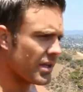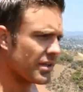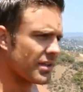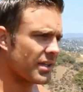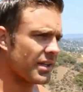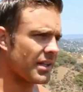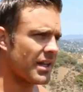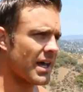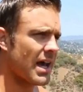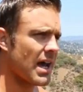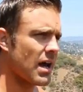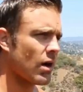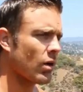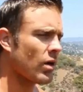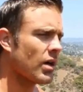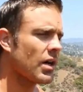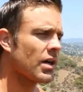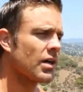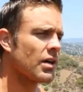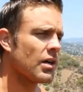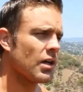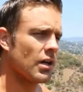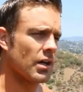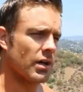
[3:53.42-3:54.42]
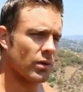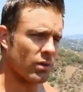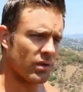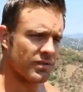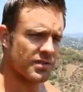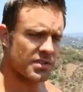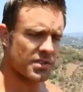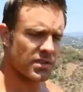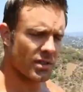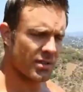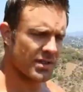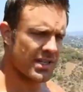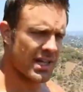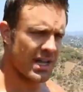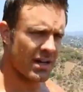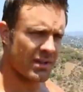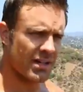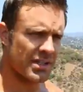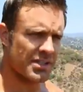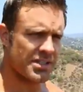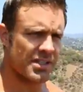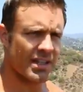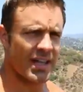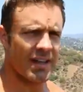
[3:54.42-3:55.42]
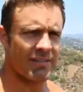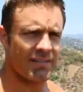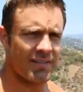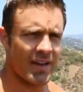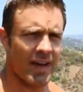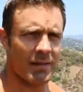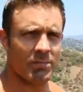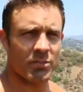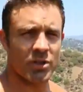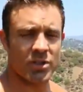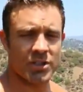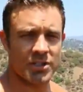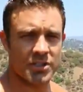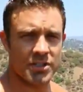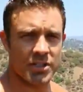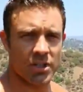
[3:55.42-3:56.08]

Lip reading: Then now we've slowed down into that fat burning